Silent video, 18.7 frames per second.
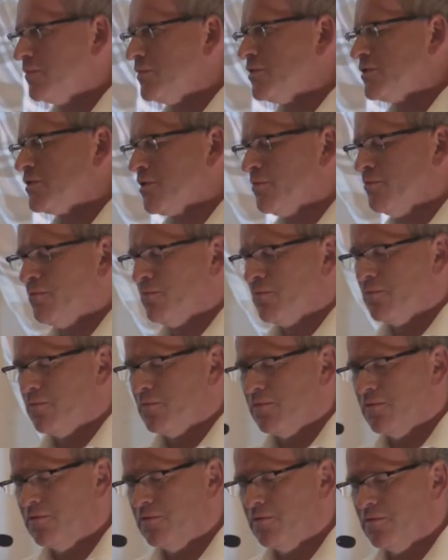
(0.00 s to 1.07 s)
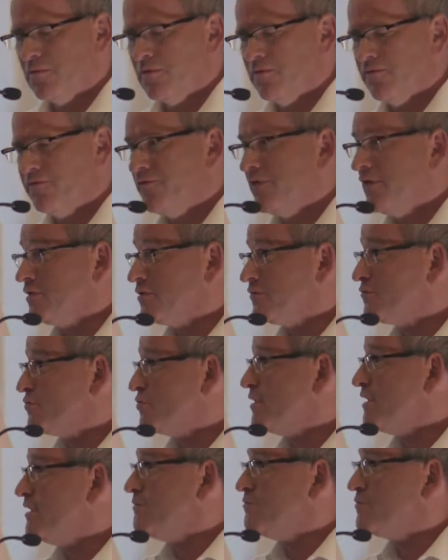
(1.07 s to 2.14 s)
some field of
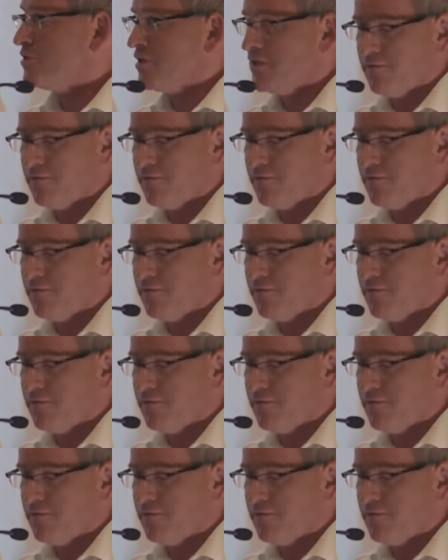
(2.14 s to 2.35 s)
dreams,